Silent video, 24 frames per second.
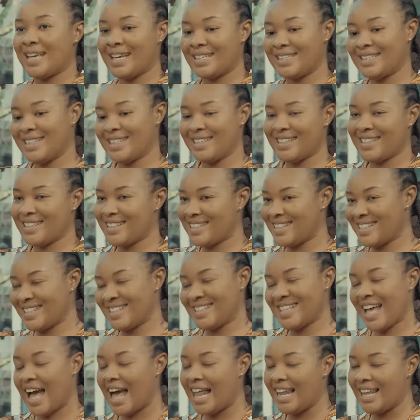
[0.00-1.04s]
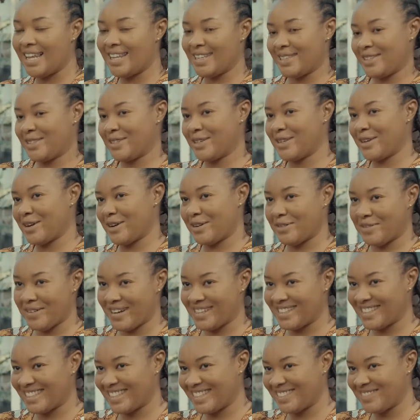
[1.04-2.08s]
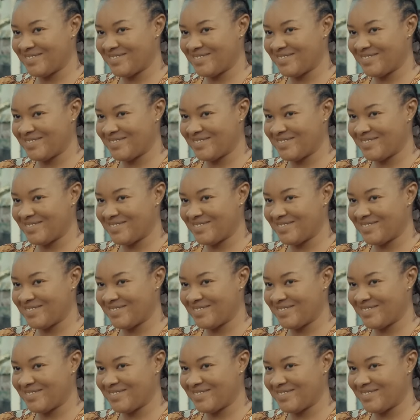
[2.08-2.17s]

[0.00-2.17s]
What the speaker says: getting this little girl ready.